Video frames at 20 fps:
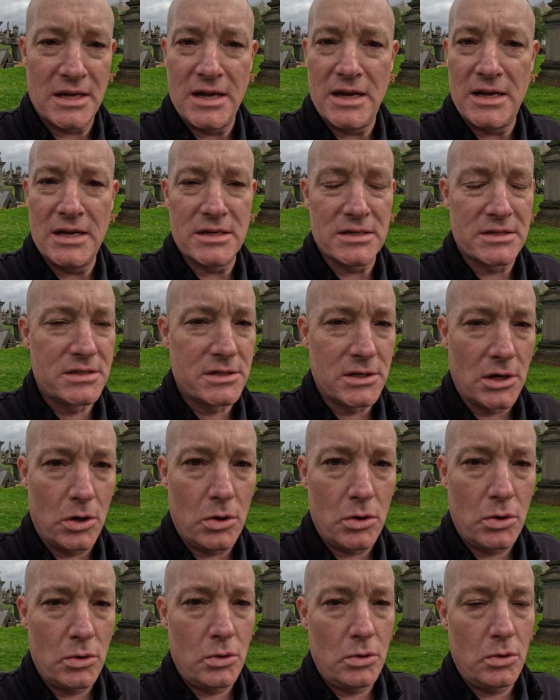It is
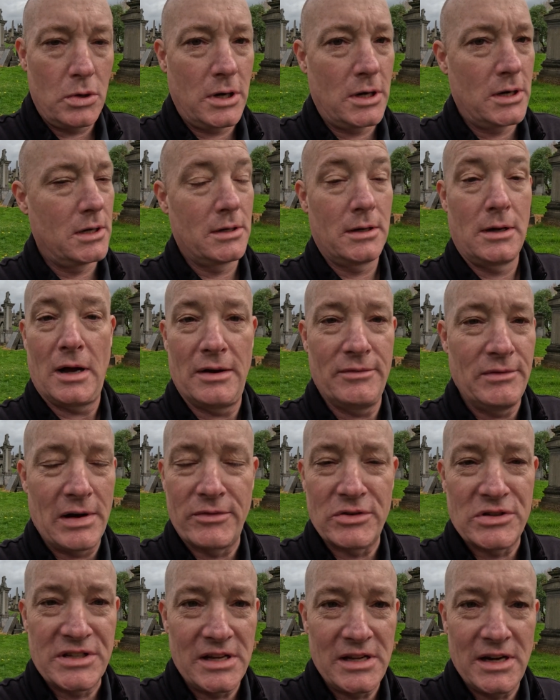so... I've
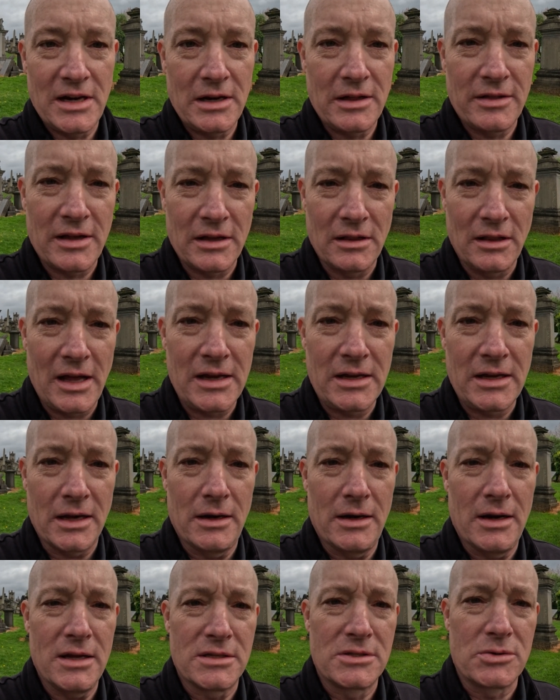never seen anything like
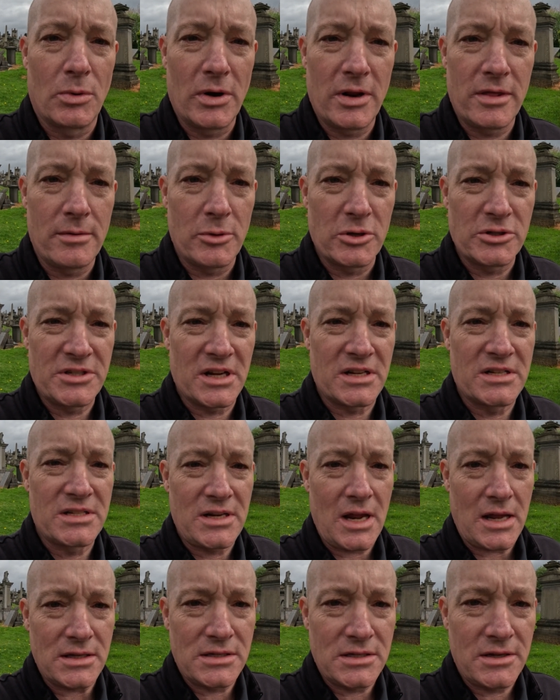it. It's one of the most
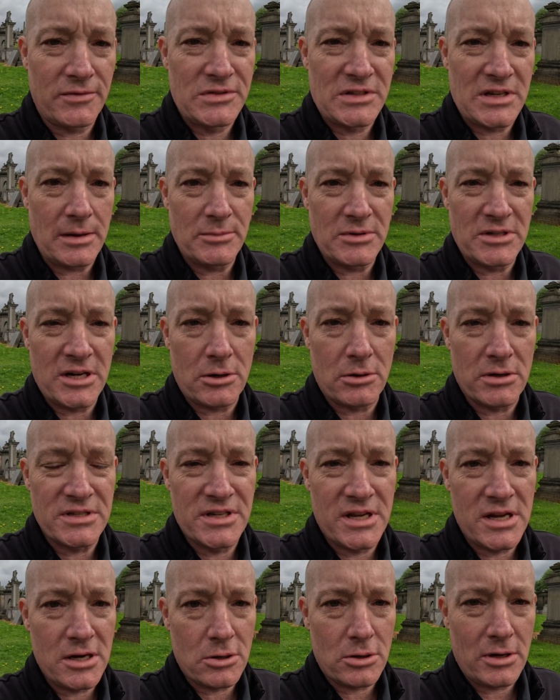extensive
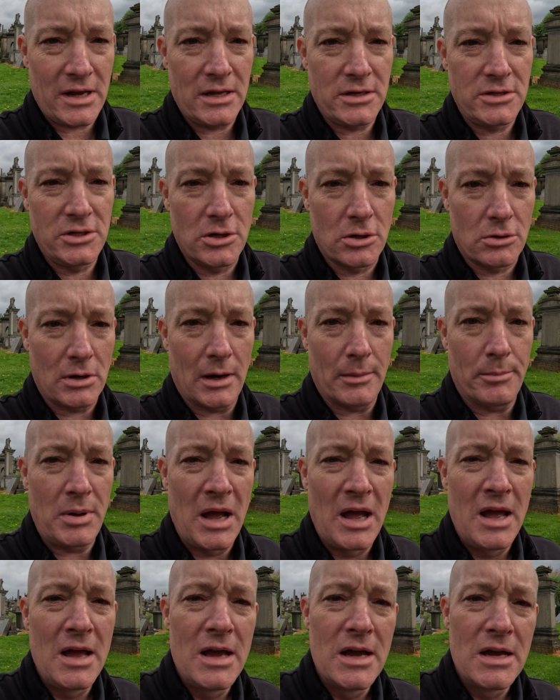cemeteries here in Europe.
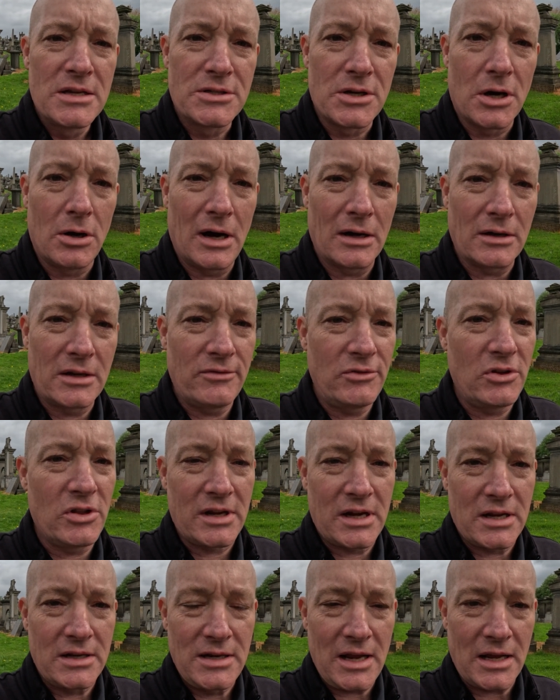So I'll give you the
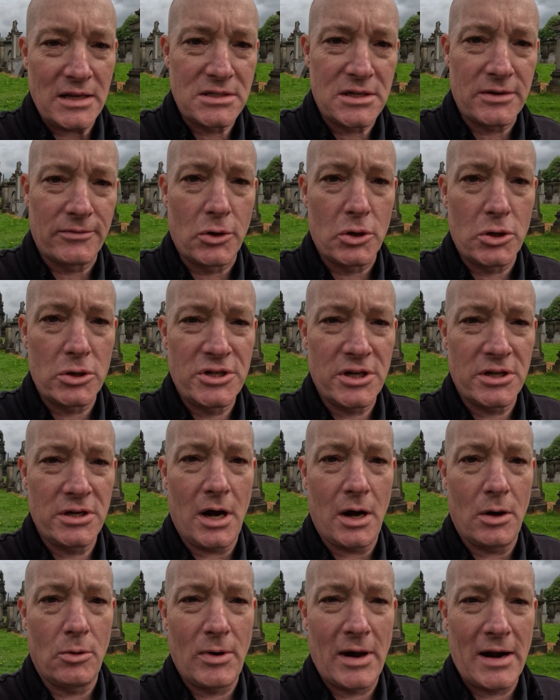condensed version
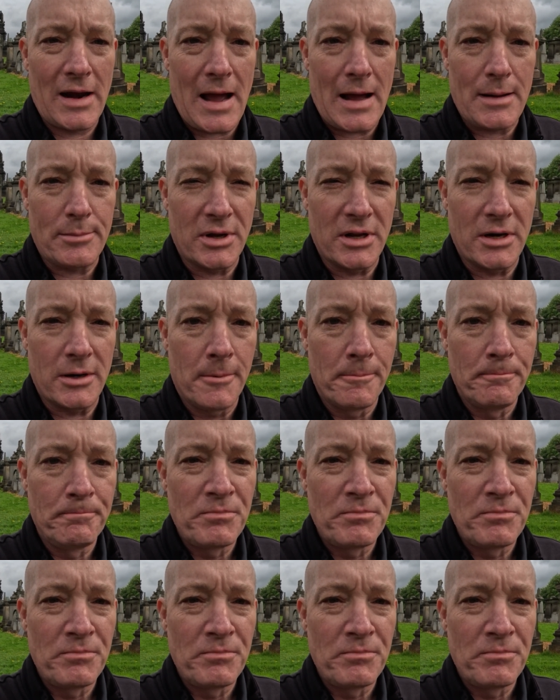of what happened.